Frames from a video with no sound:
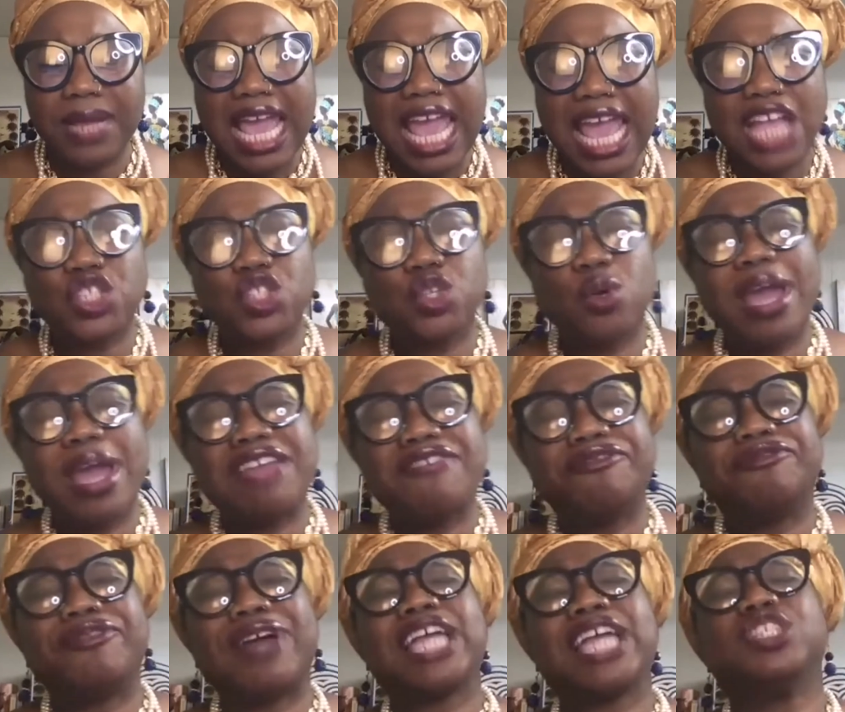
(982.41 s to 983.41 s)
And so I
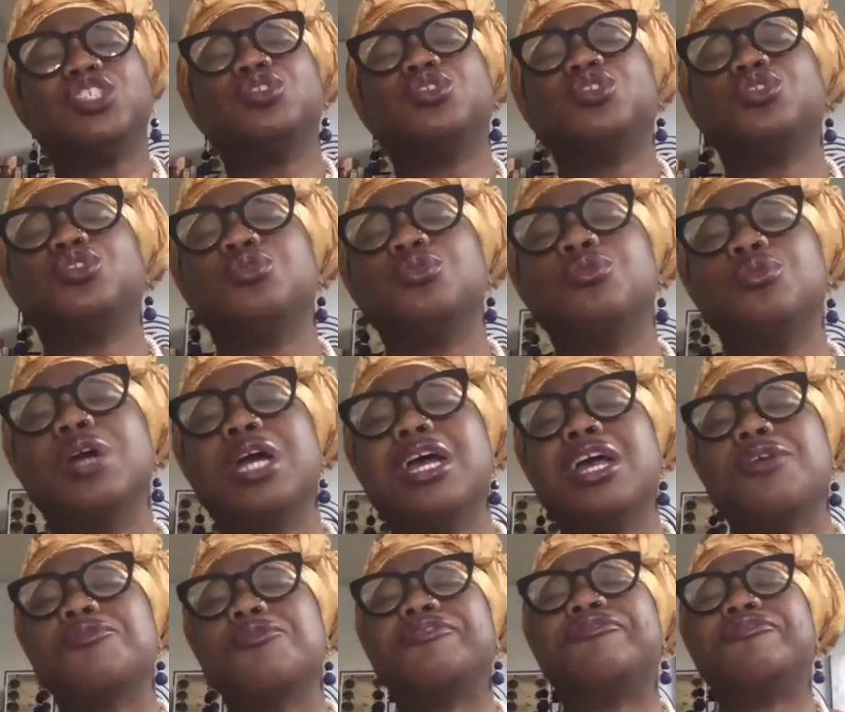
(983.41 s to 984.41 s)
invite you to
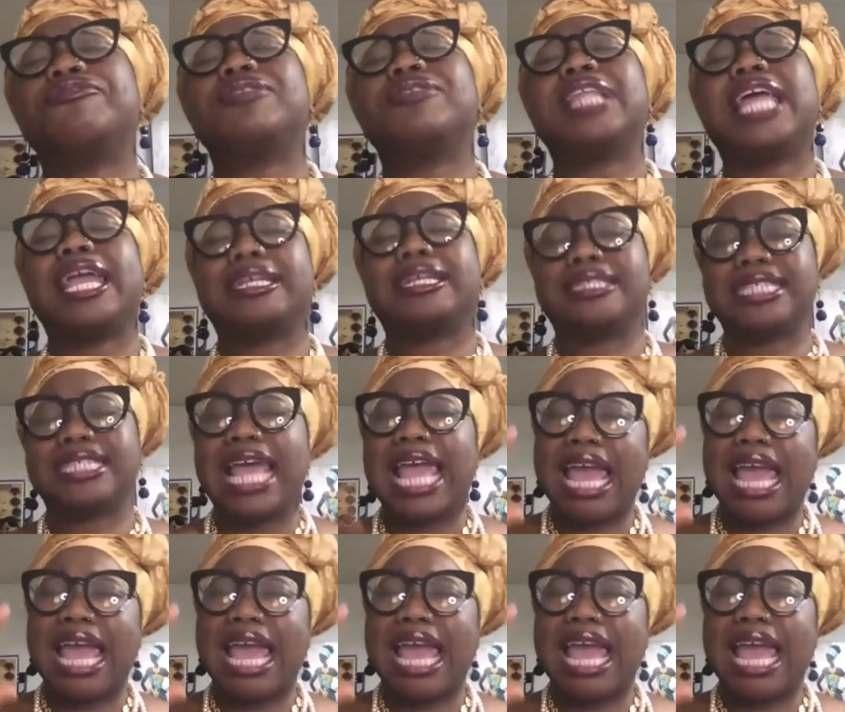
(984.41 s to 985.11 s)
reflect